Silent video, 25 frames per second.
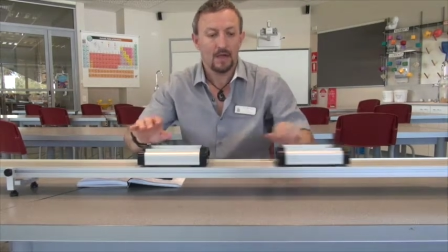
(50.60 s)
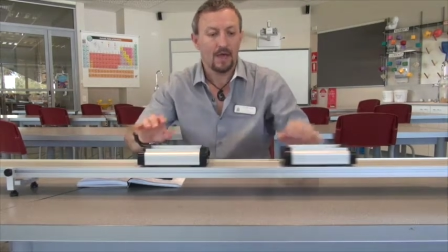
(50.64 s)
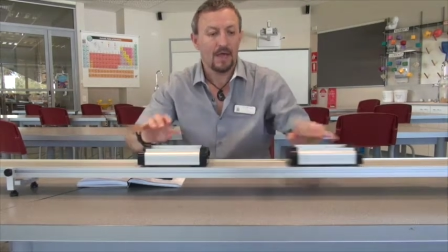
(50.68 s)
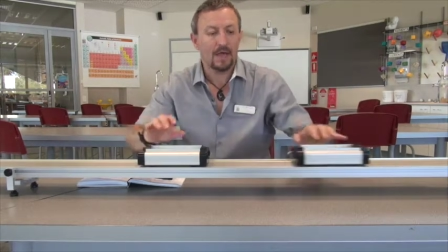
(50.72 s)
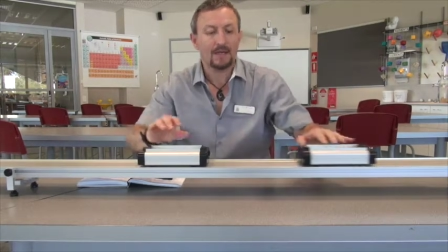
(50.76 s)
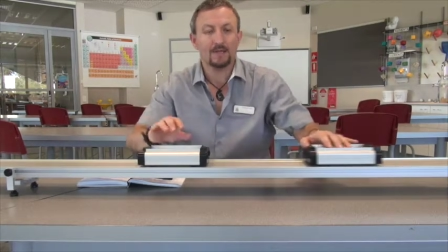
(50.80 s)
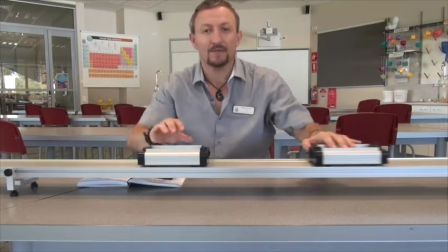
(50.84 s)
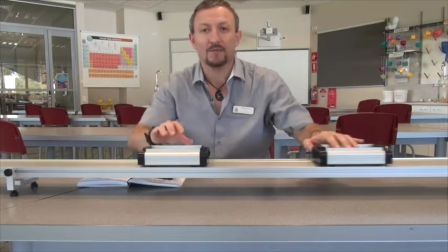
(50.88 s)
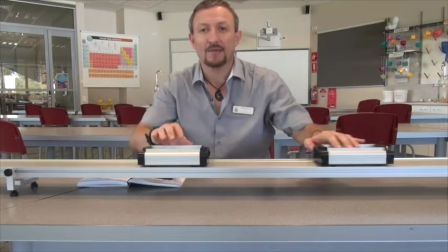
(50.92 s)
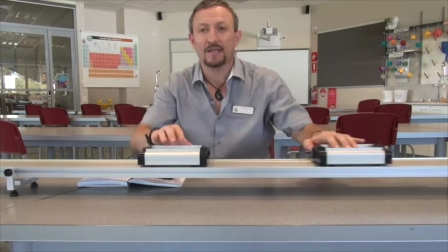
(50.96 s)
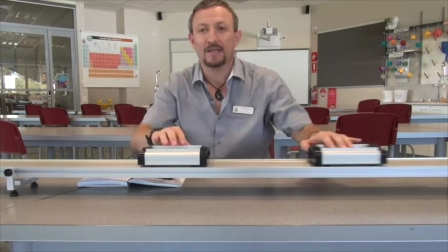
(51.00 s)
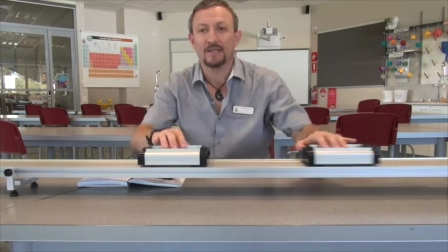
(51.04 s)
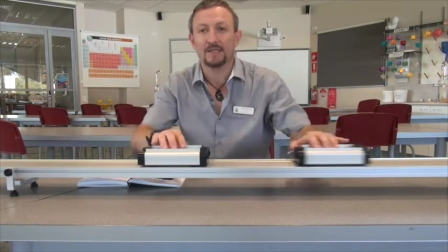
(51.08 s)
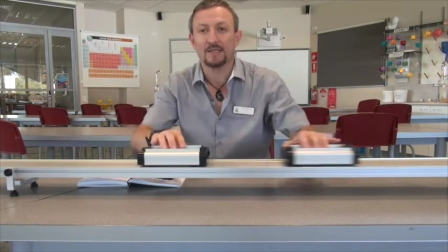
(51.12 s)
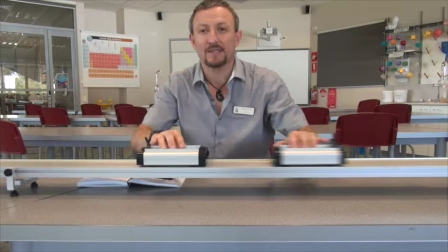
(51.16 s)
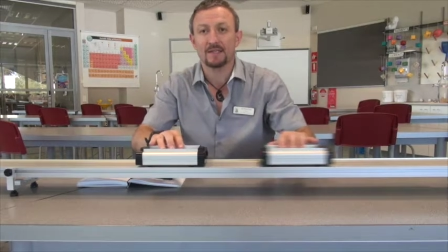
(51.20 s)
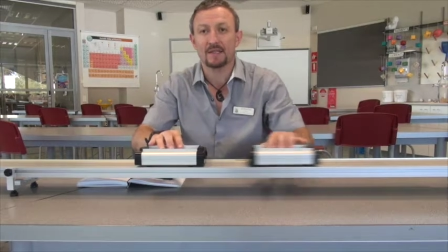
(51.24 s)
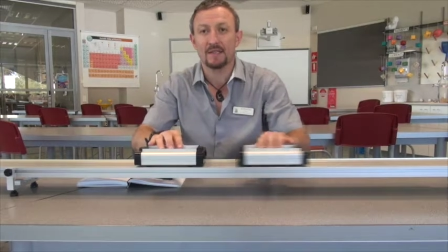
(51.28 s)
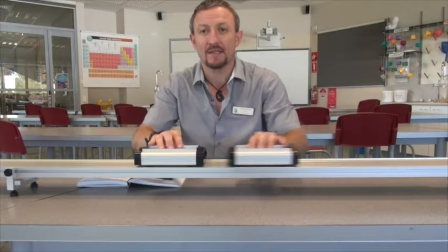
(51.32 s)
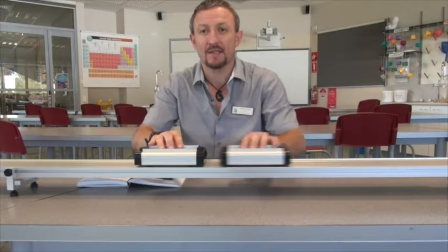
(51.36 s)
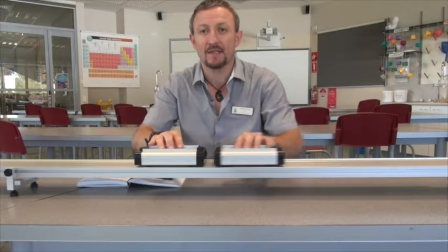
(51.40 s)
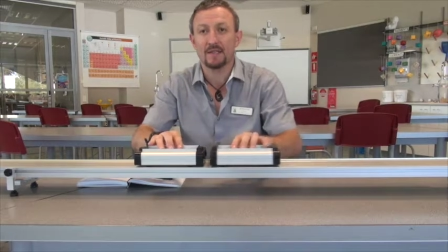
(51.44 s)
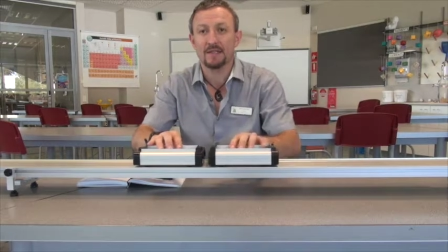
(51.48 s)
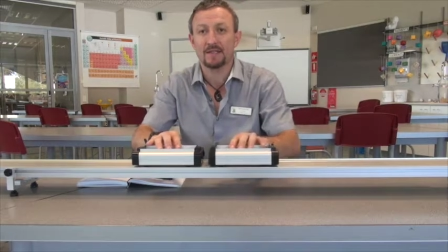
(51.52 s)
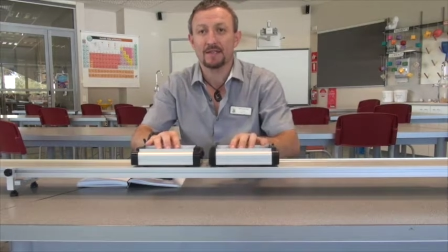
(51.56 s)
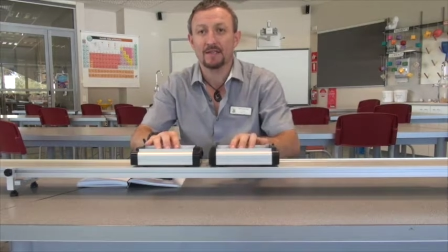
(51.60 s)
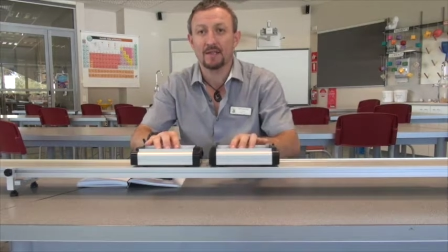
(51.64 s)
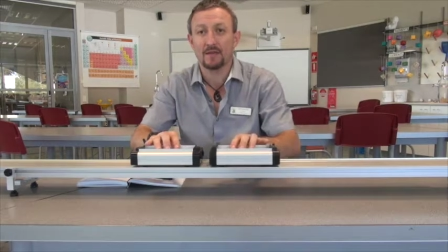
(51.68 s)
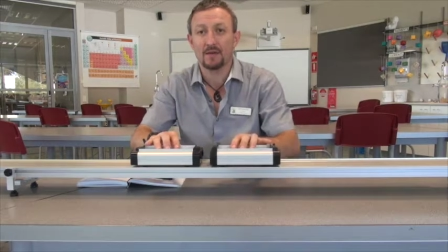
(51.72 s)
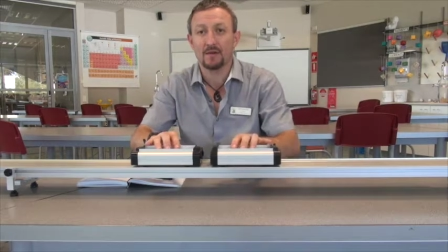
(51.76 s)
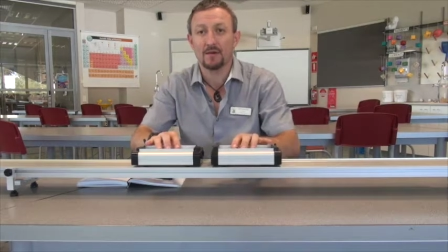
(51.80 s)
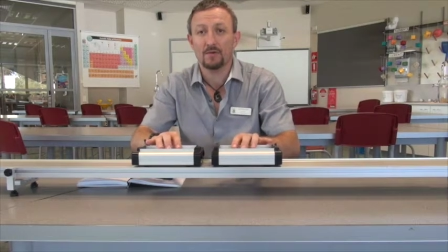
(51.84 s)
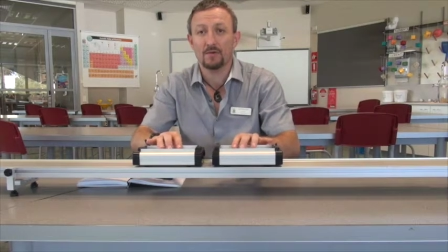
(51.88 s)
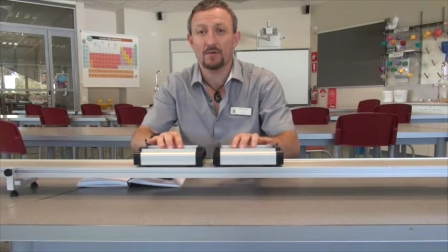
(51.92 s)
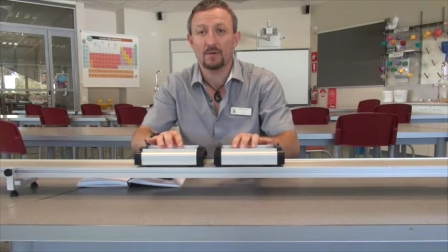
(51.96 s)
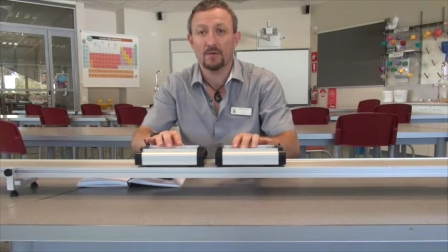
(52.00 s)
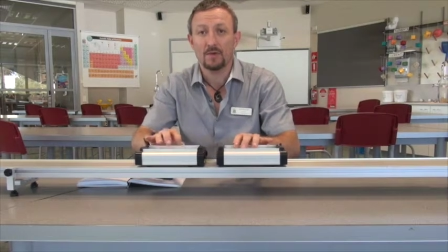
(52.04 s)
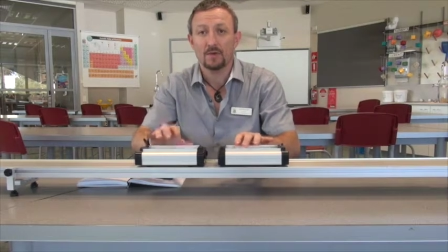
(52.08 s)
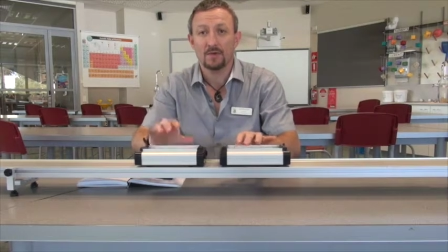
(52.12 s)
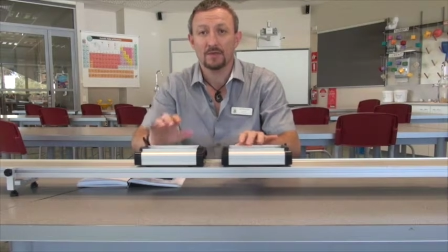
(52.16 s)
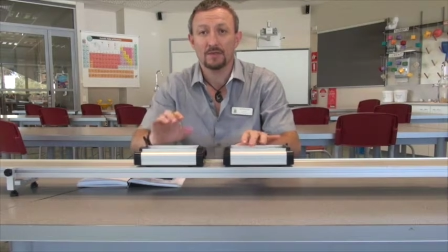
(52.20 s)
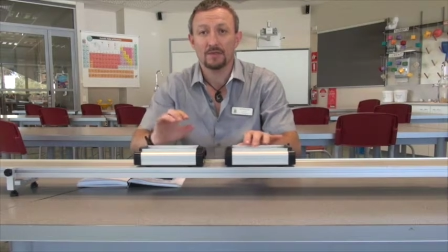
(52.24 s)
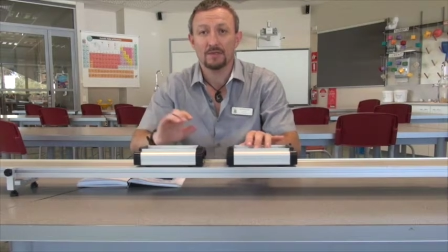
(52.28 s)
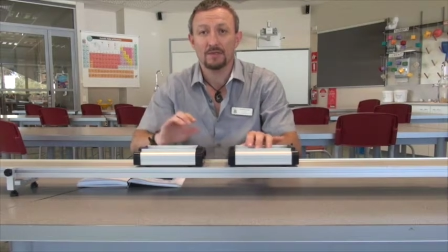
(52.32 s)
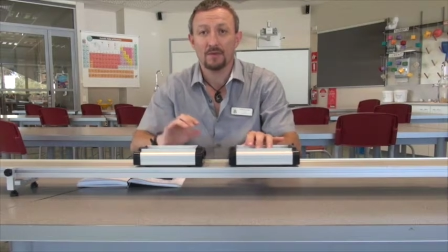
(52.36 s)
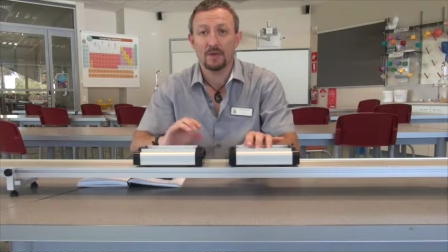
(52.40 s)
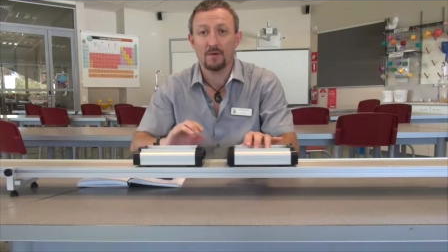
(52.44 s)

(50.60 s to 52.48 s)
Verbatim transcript: As we can see, there's no, there's